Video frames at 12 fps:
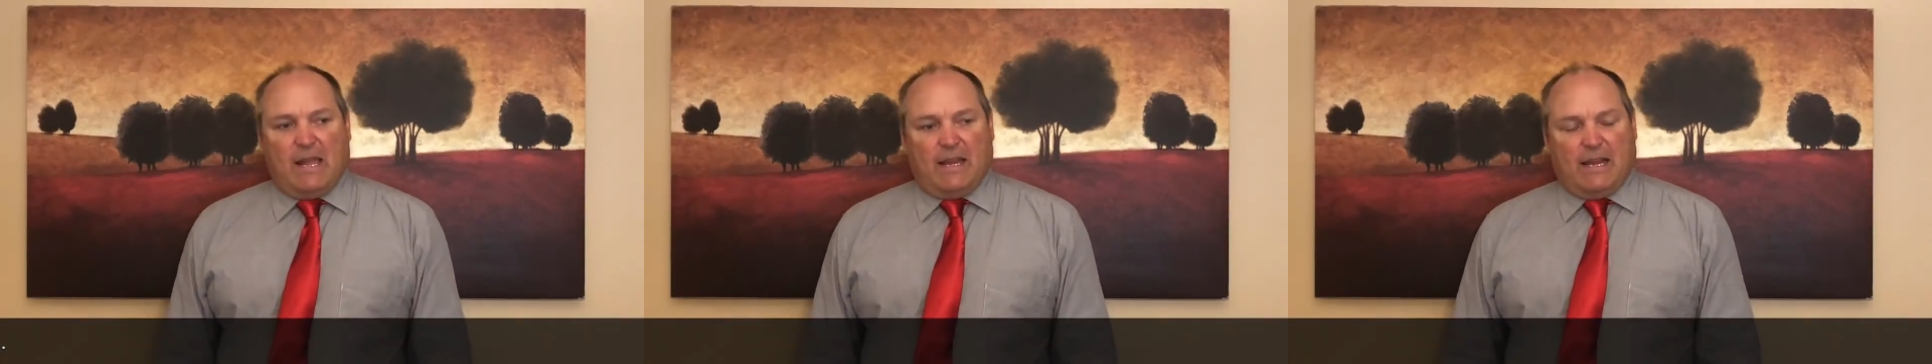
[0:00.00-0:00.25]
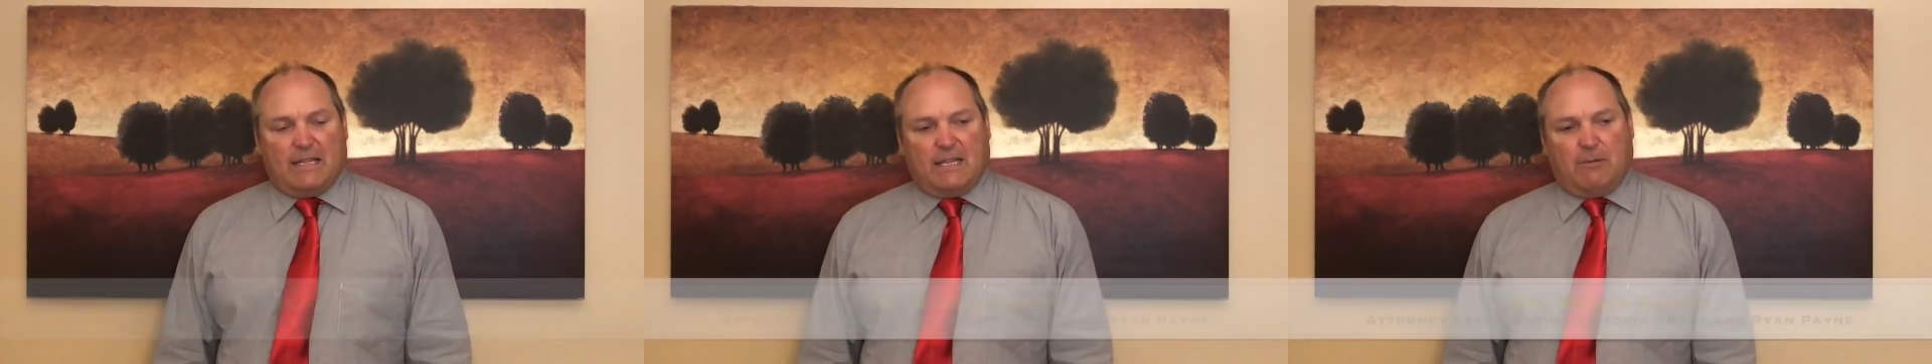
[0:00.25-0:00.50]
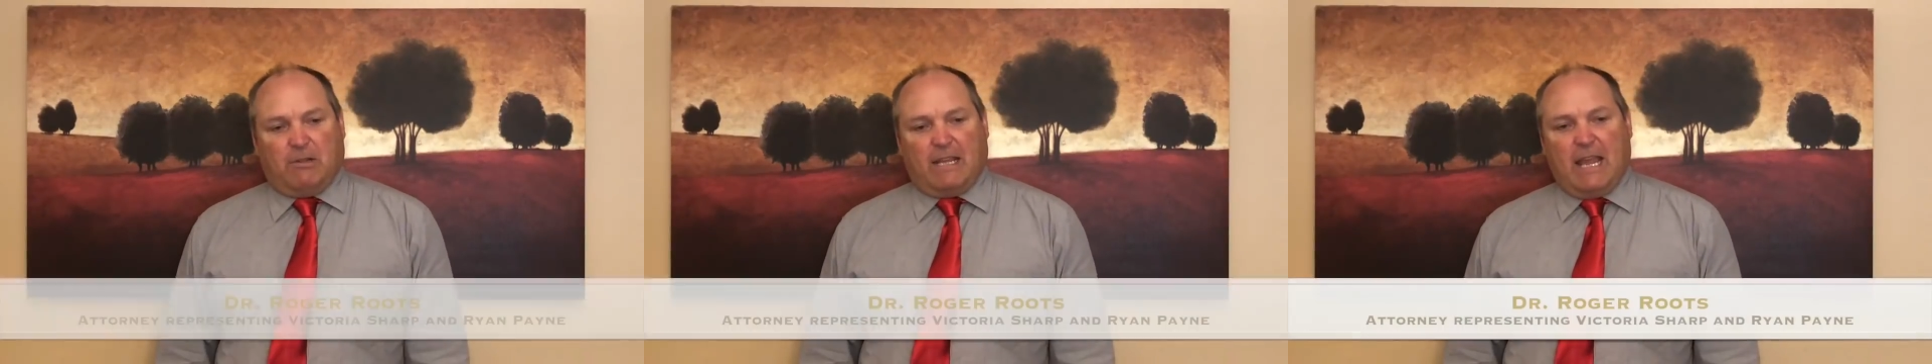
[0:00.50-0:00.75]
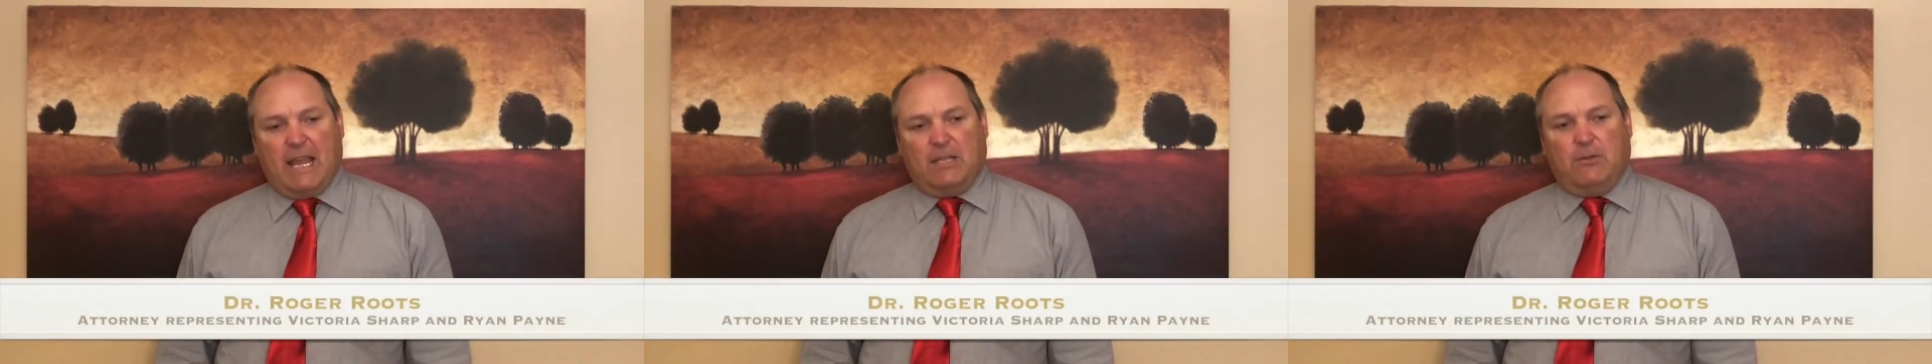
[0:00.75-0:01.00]
And I said, well,
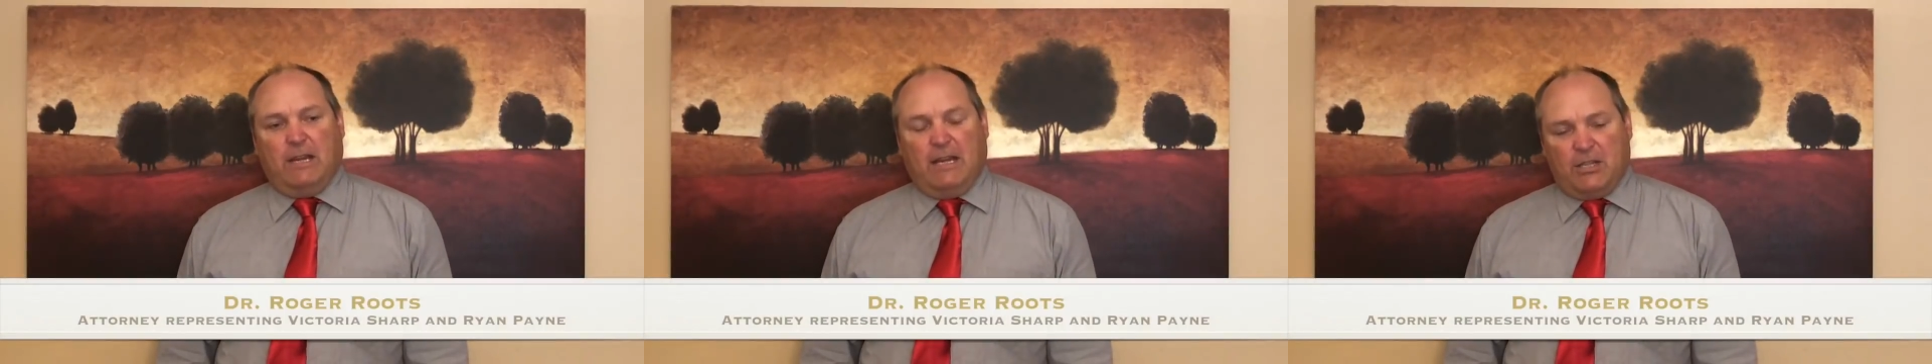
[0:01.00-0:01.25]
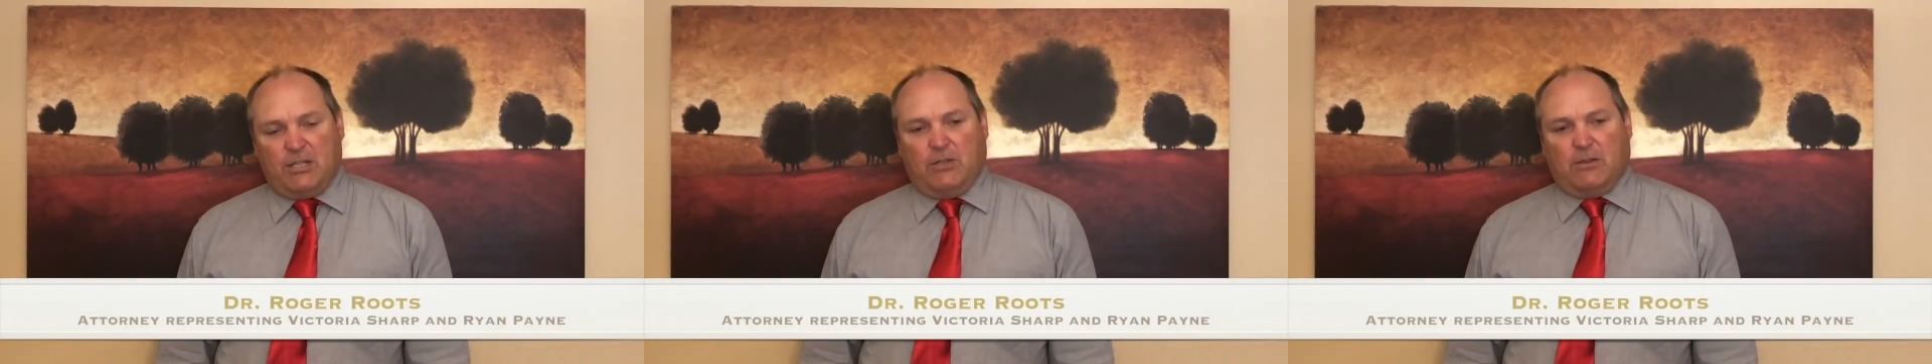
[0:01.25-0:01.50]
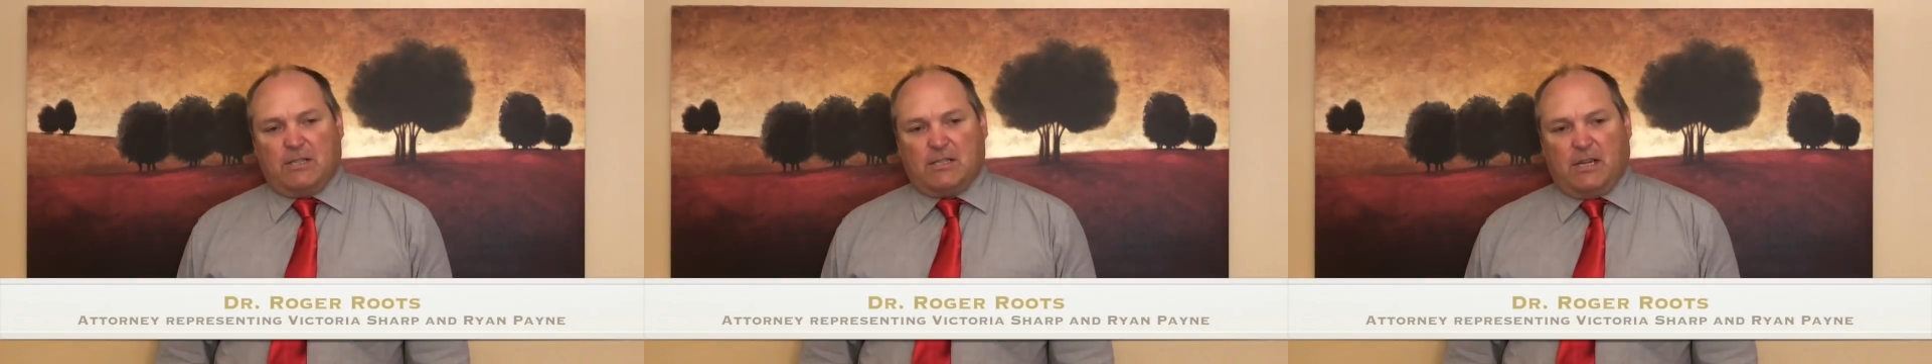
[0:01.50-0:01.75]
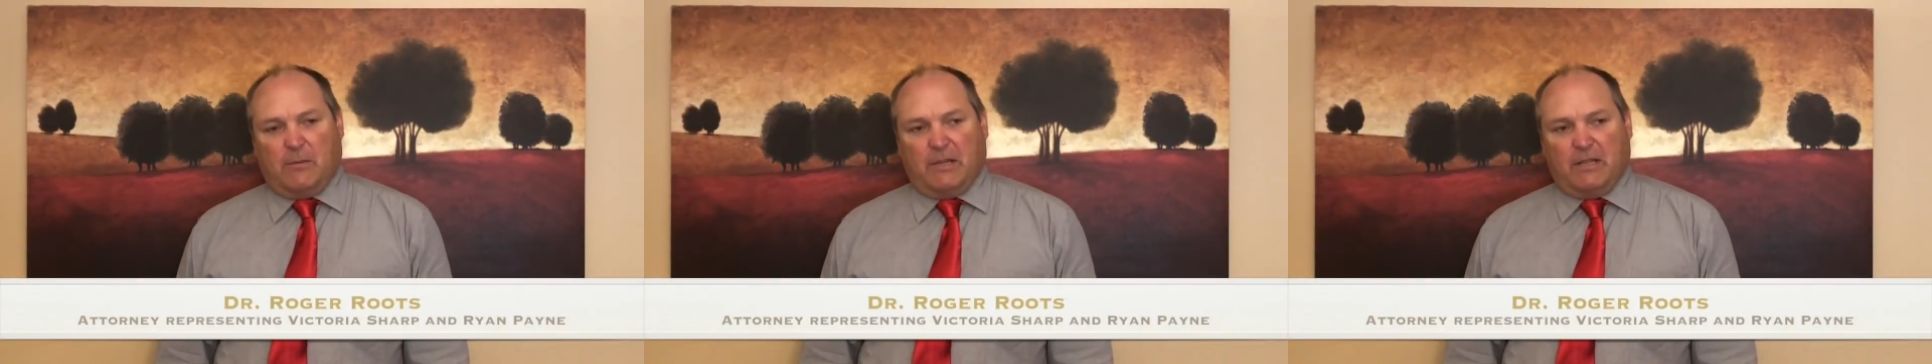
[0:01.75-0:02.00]
can you issue a
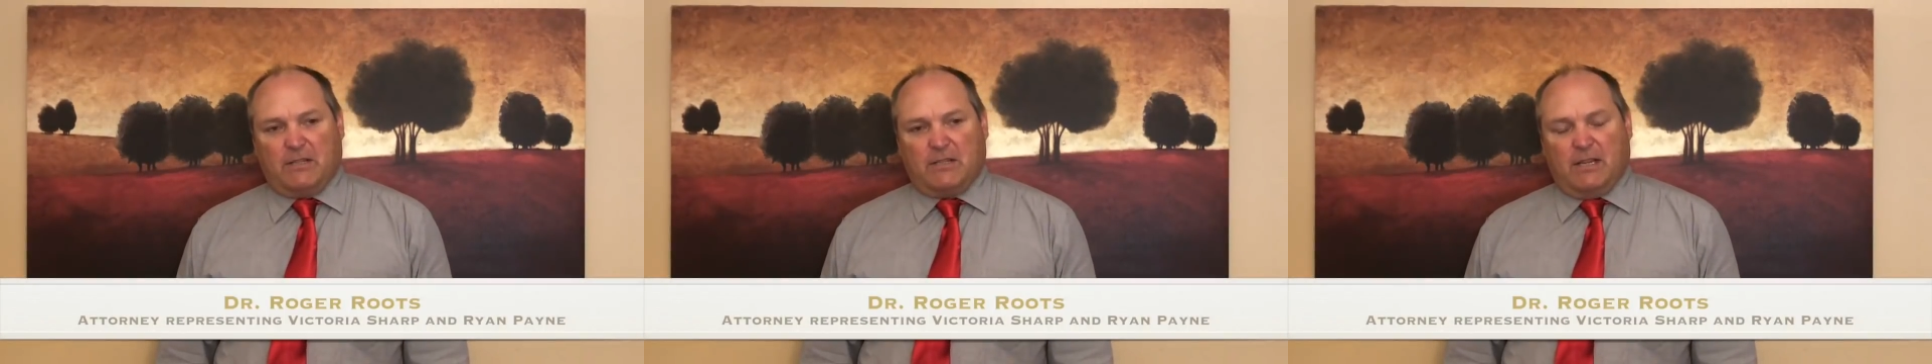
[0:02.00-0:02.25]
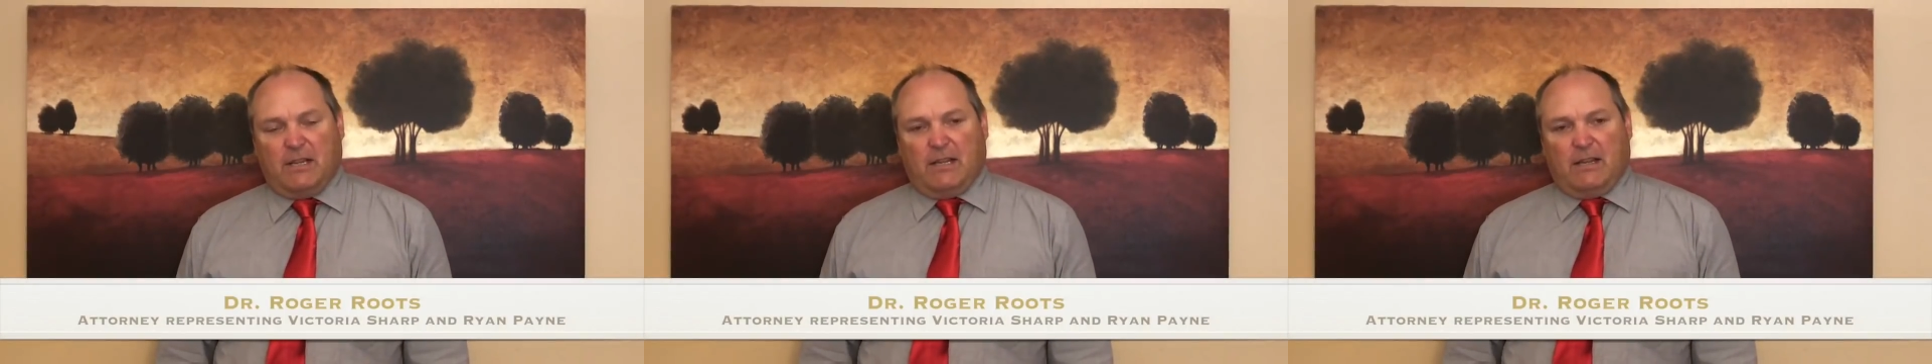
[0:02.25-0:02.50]
summons